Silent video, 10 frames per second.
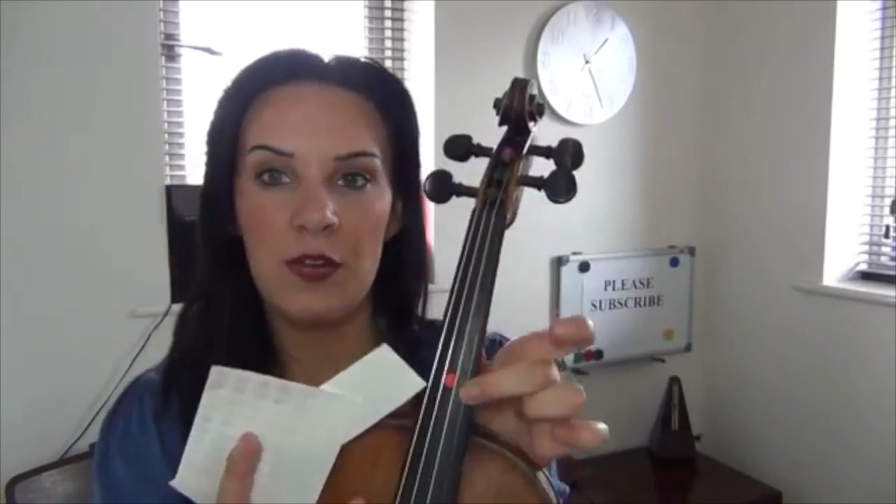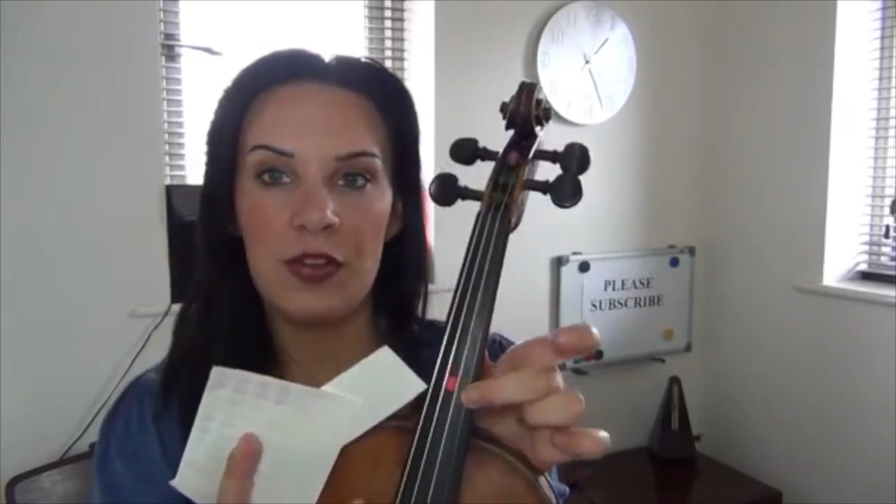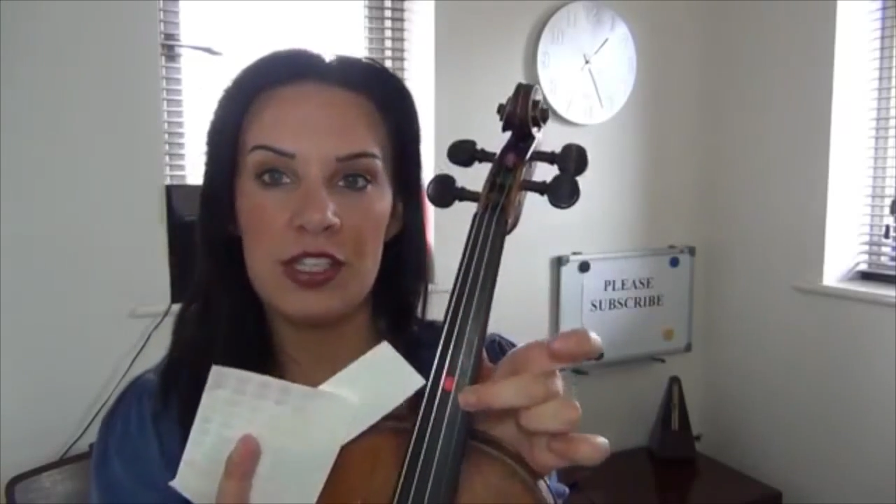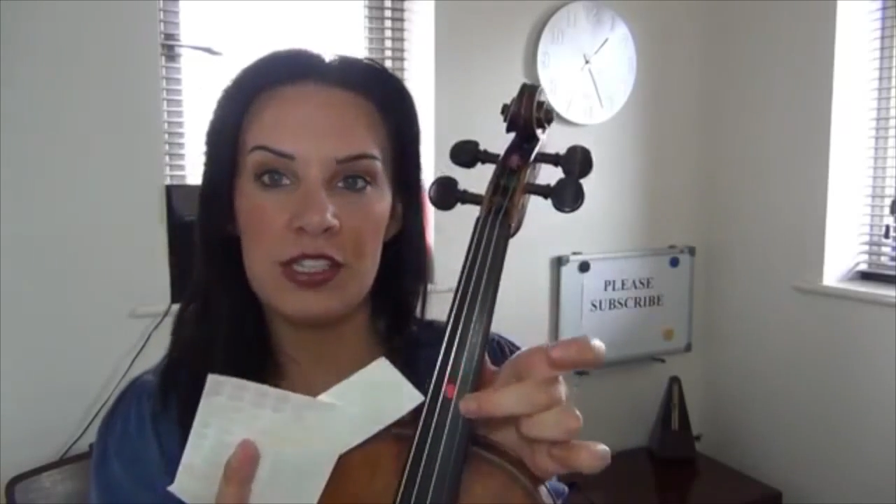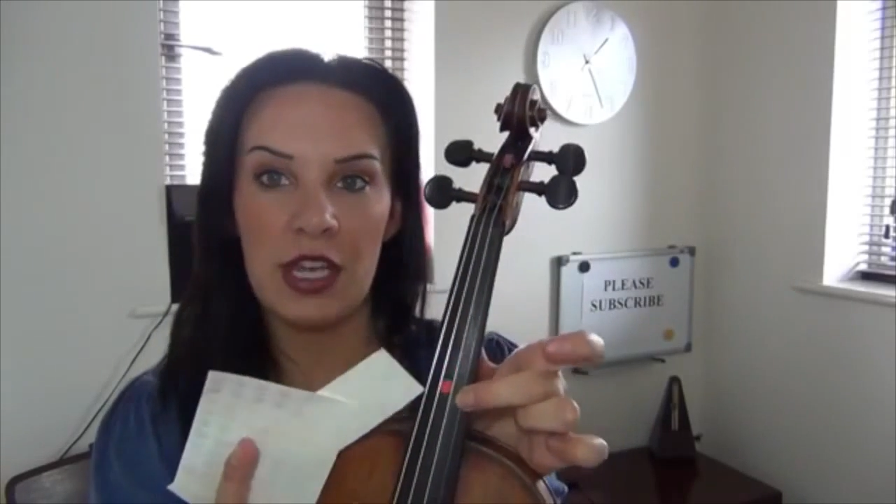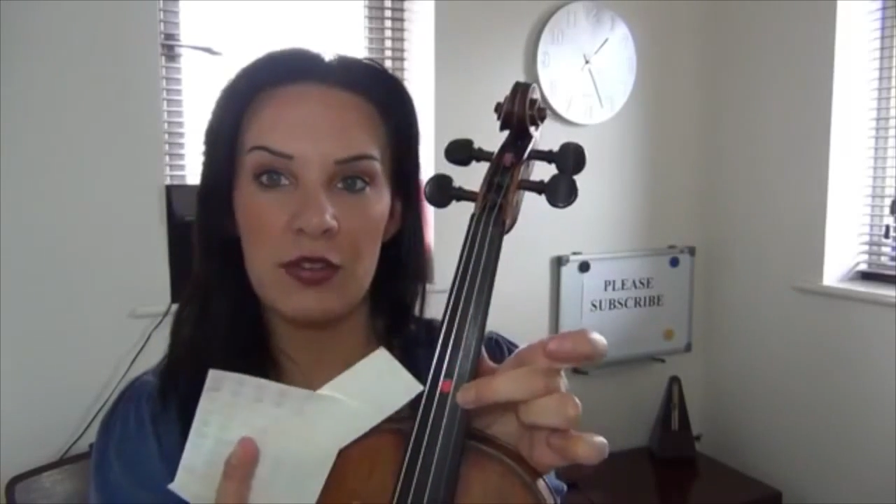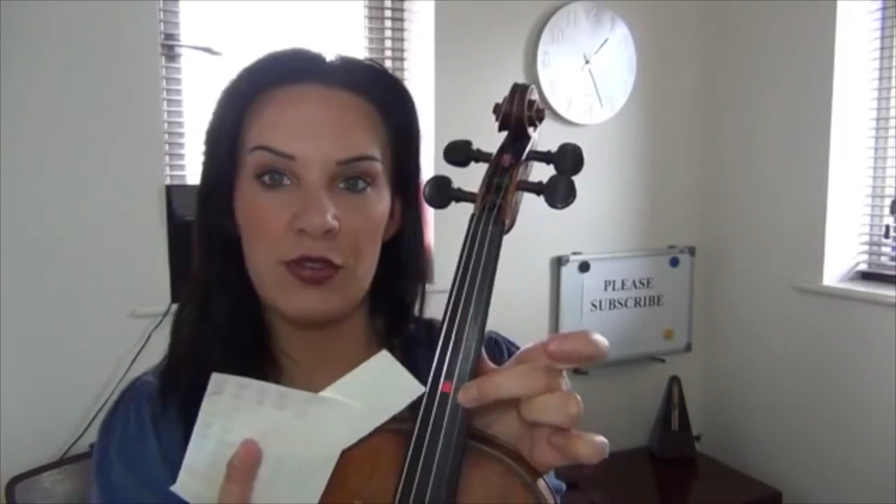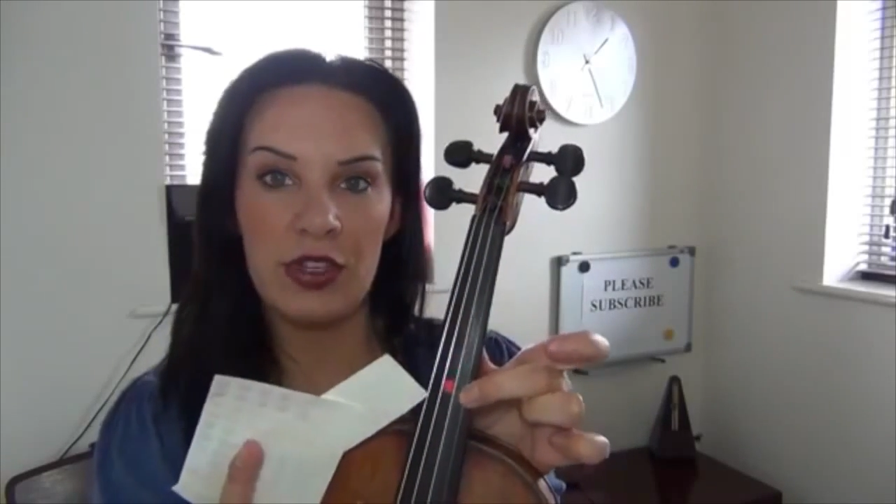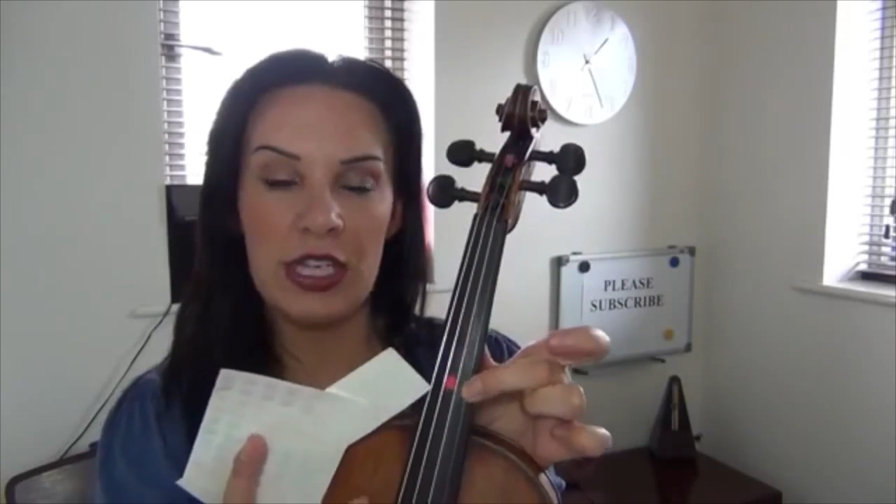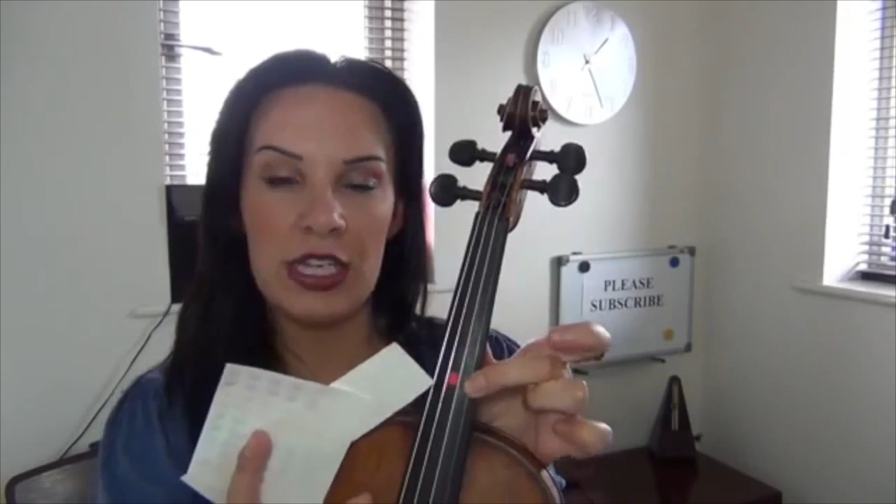for the
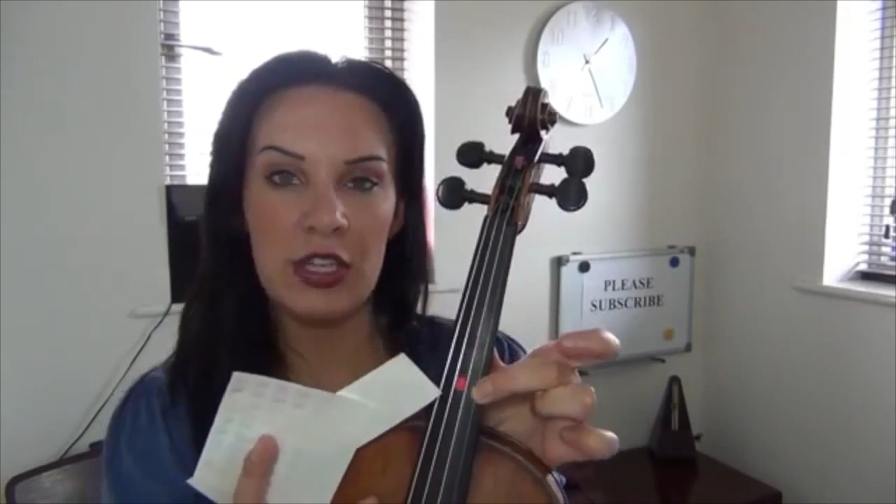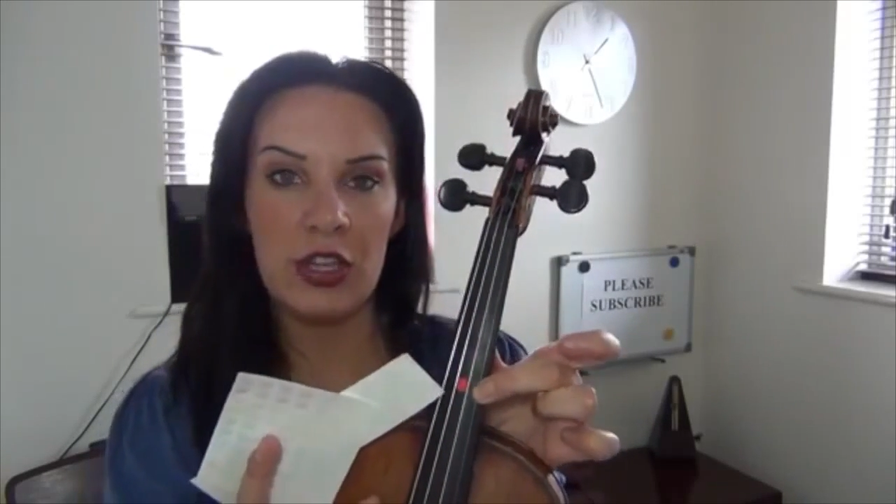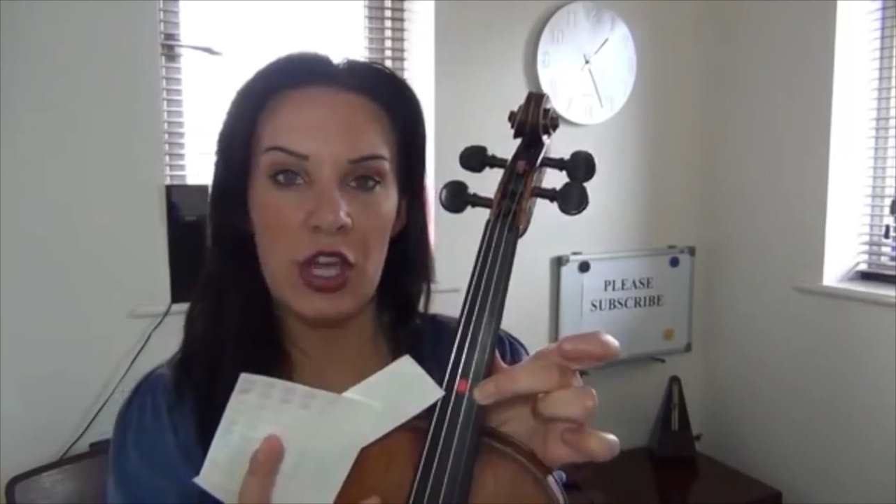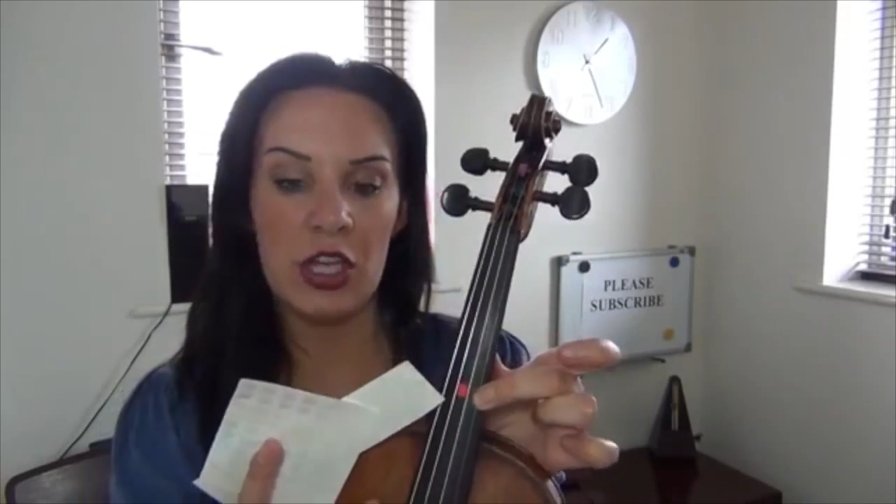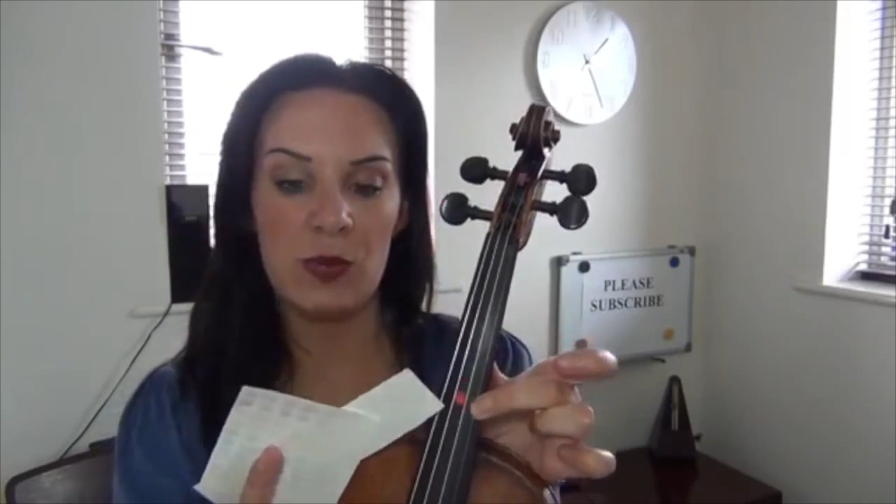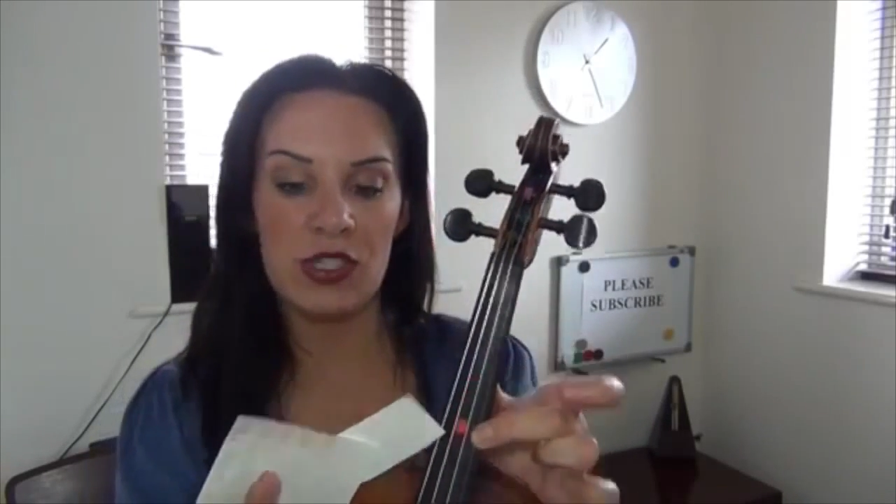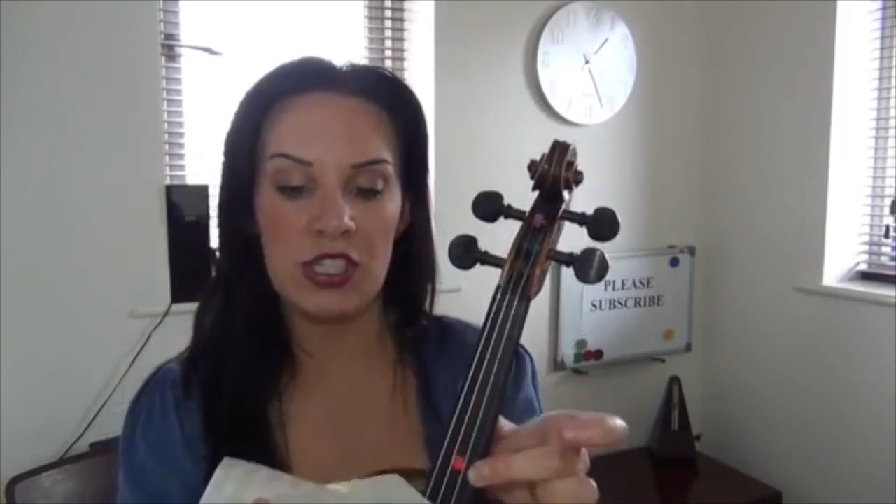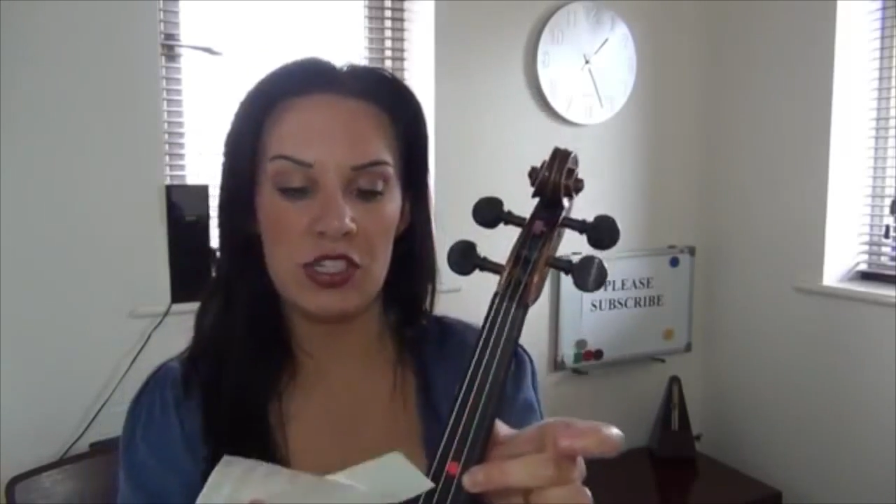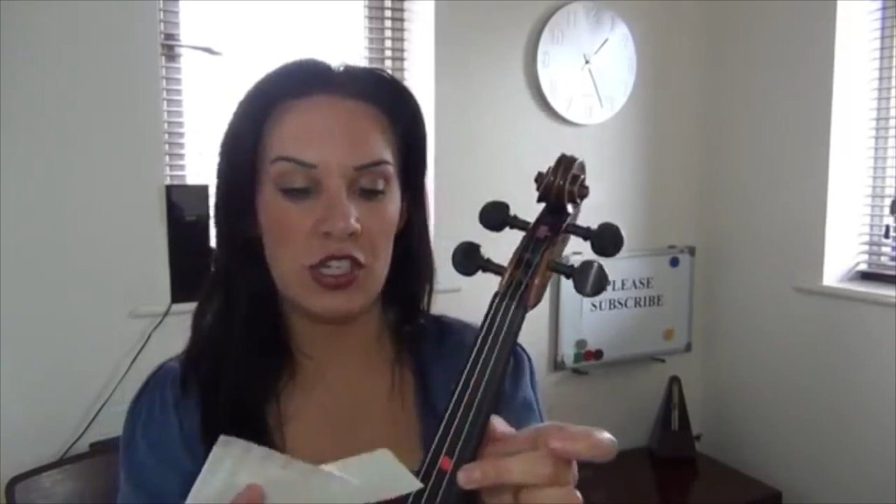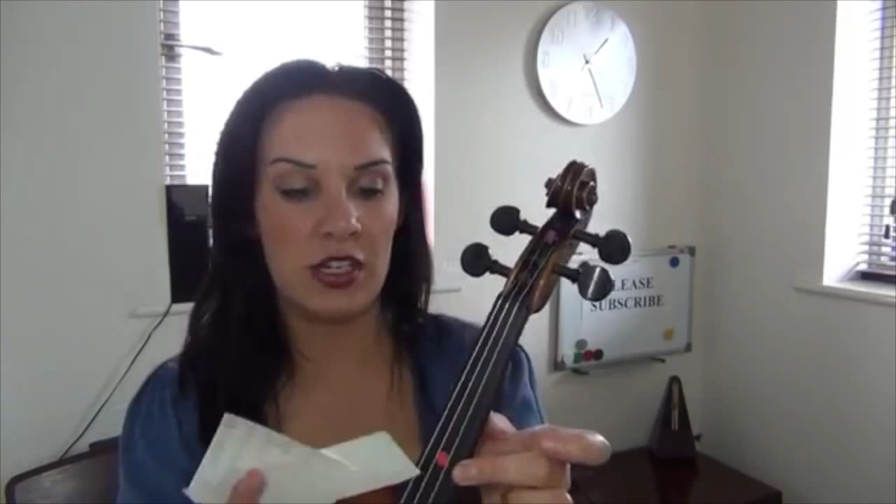second finger in third
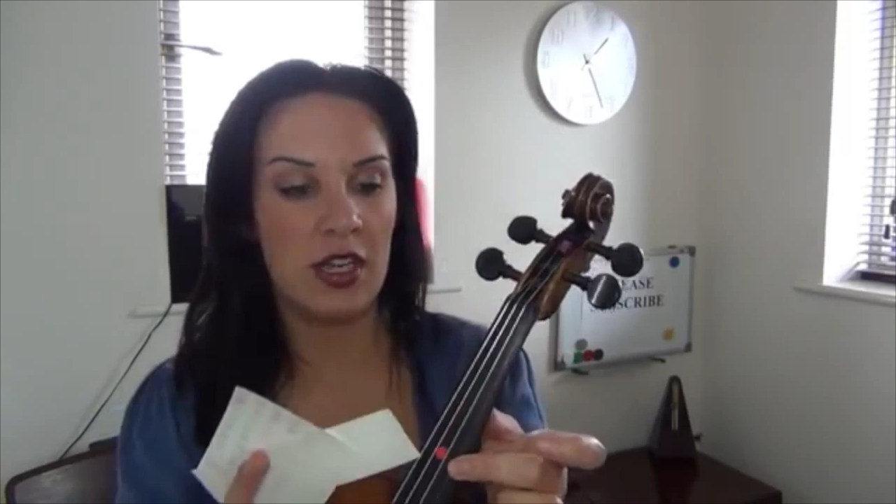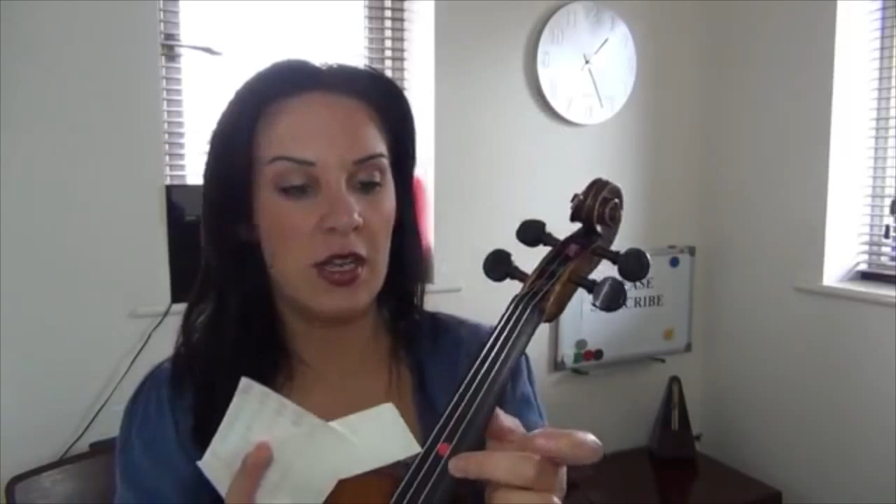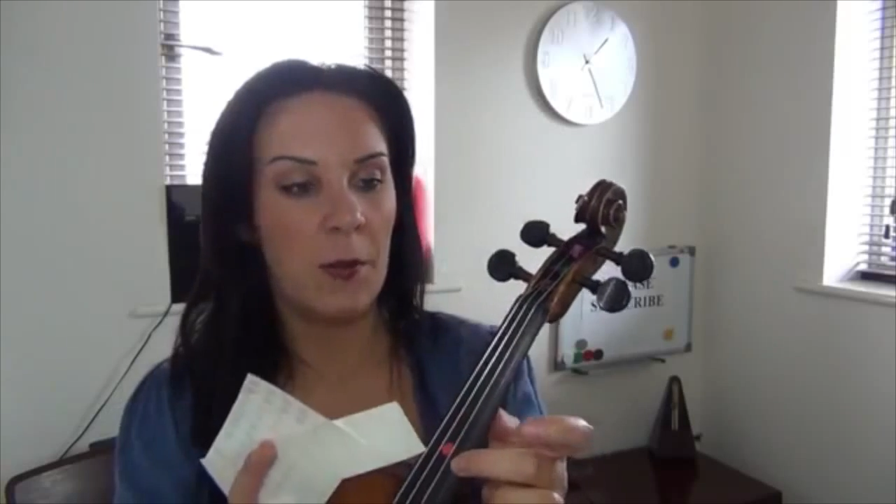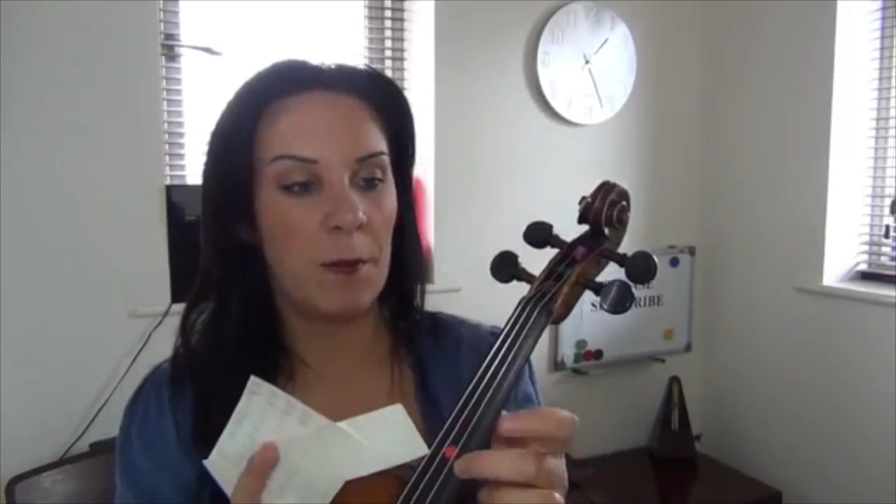position.